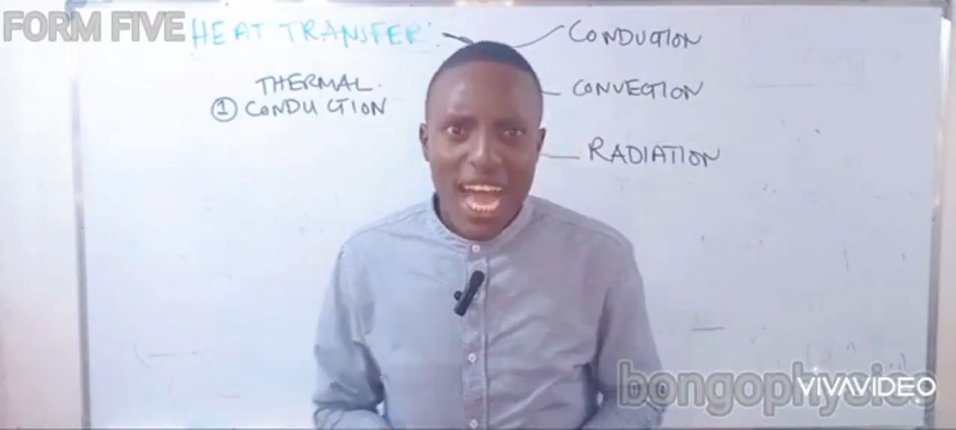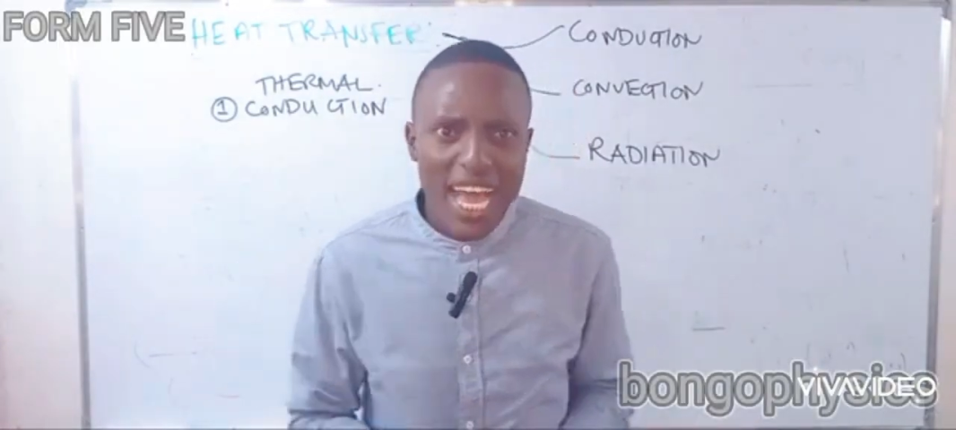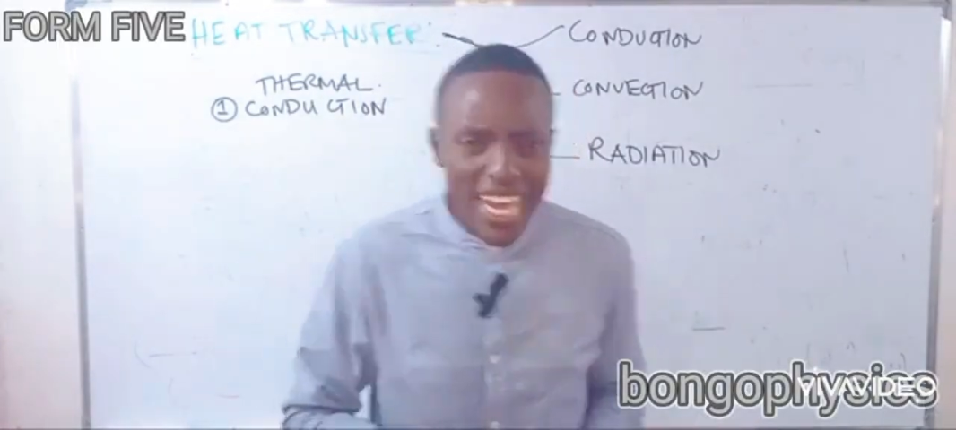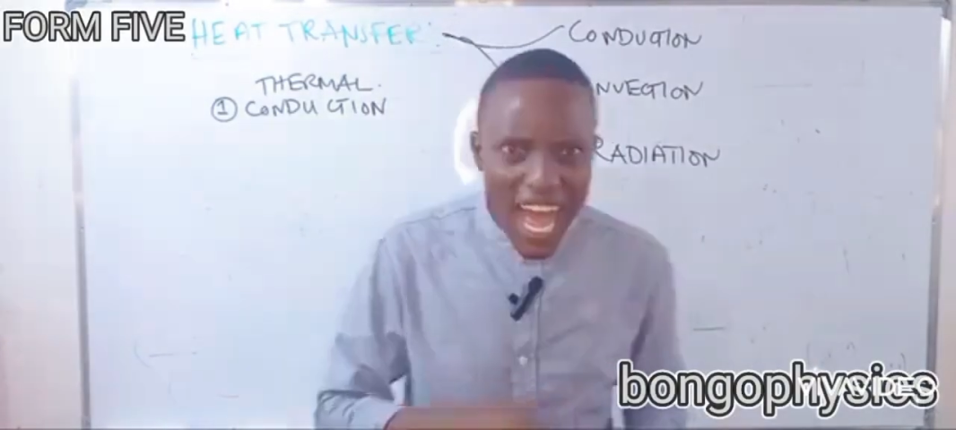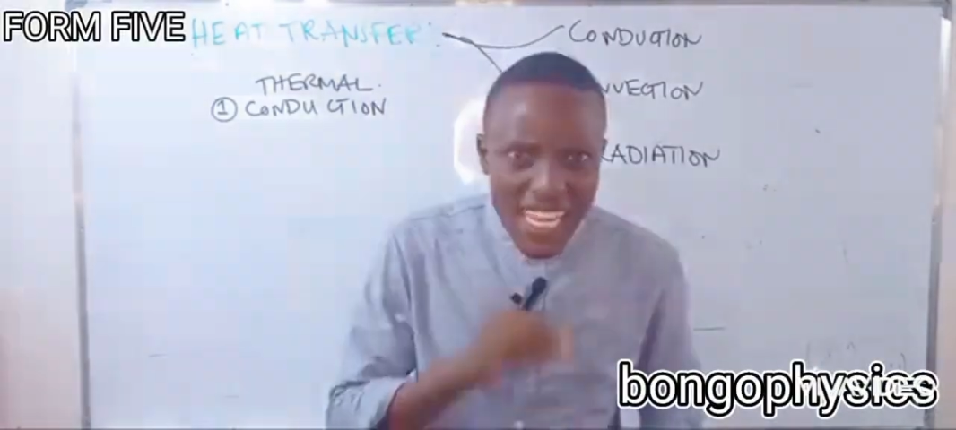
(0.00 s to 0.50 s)

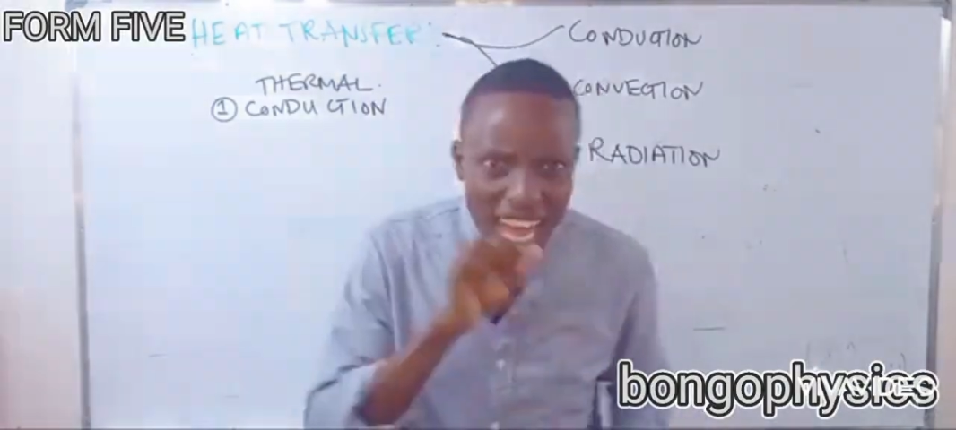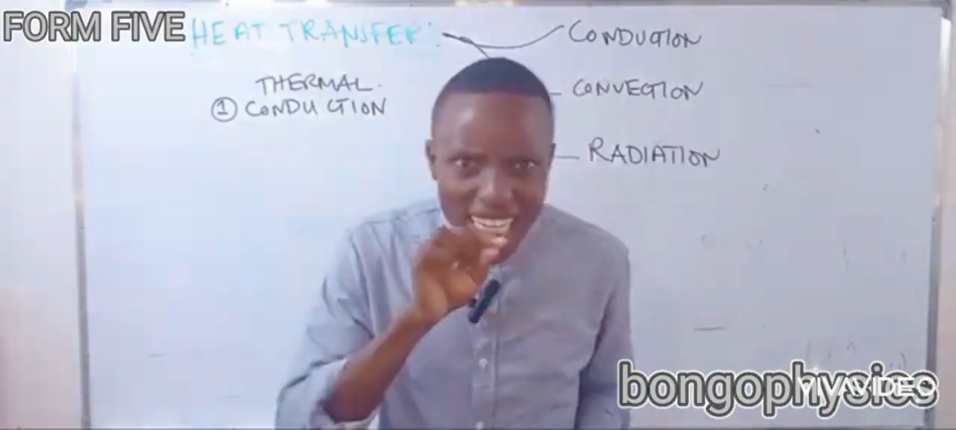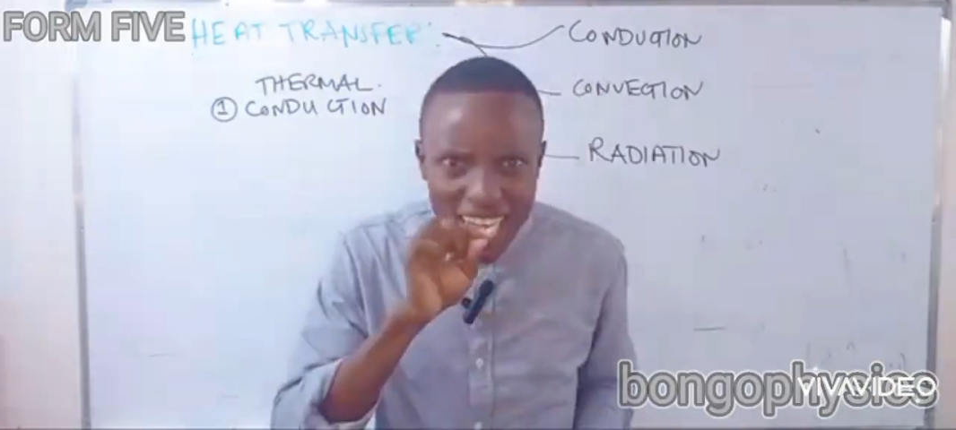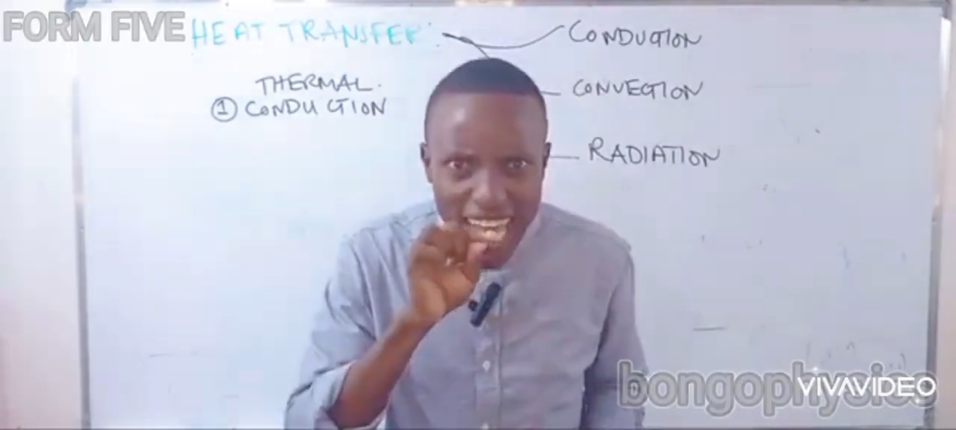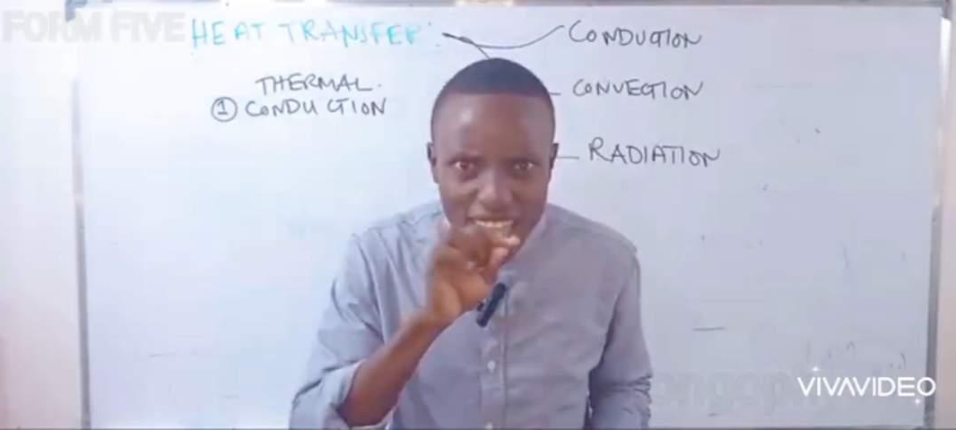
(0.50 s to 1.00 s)
And I
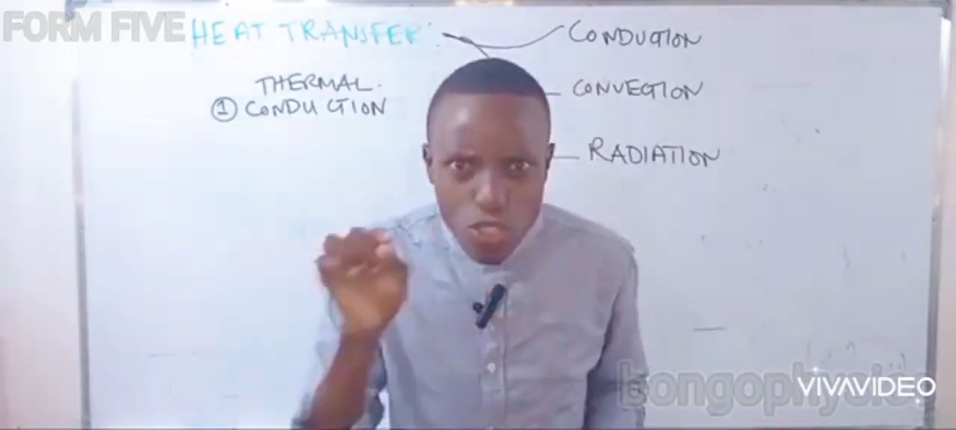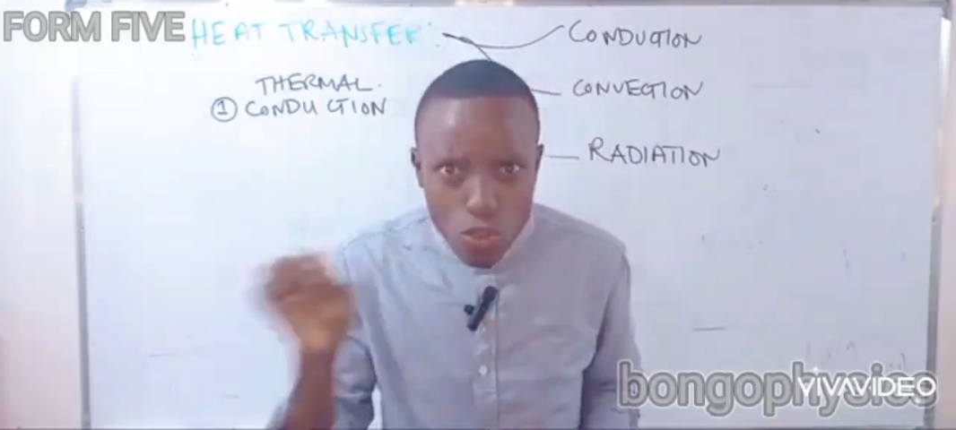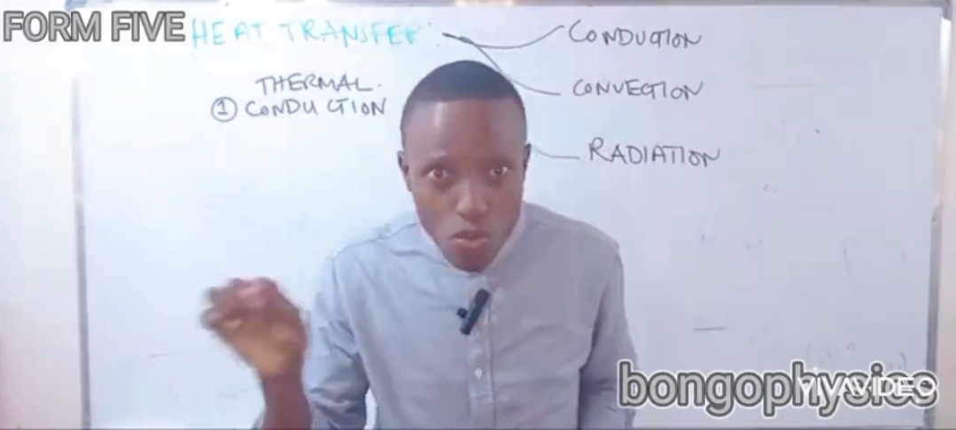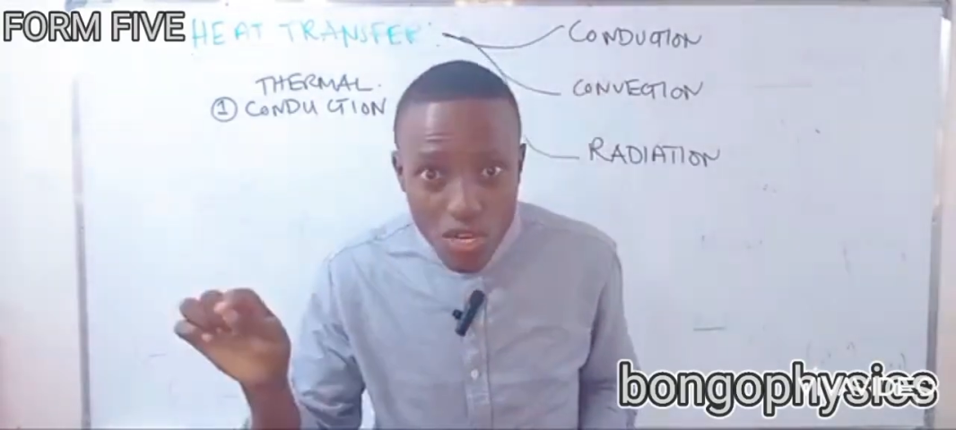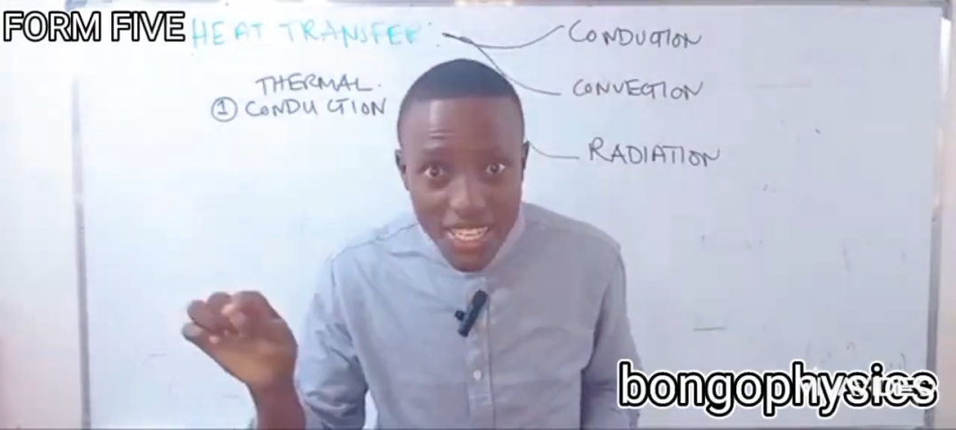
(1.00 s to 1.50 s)
underline this
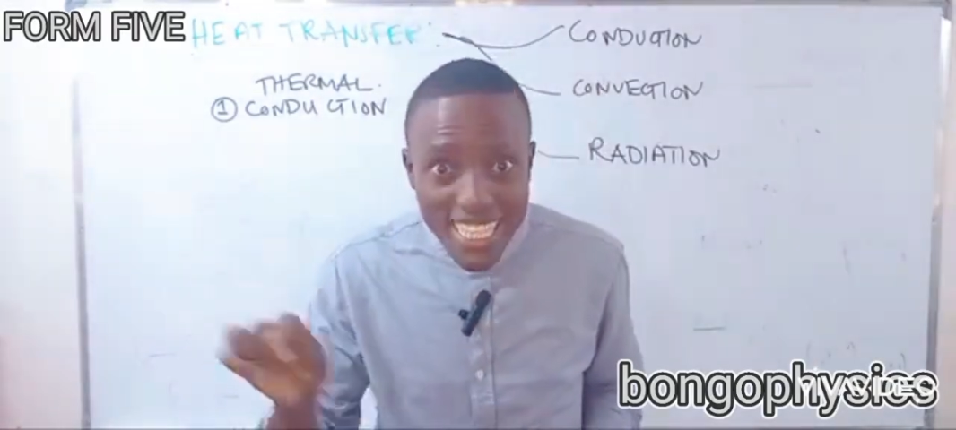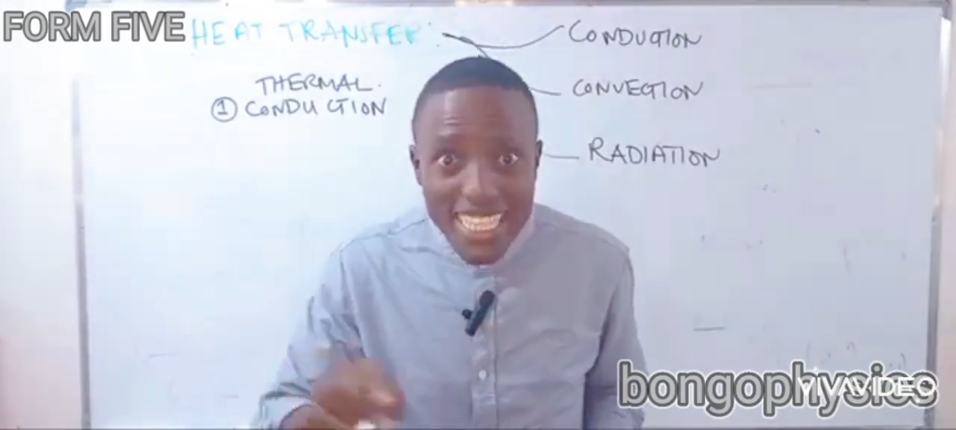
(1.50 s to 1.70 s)
word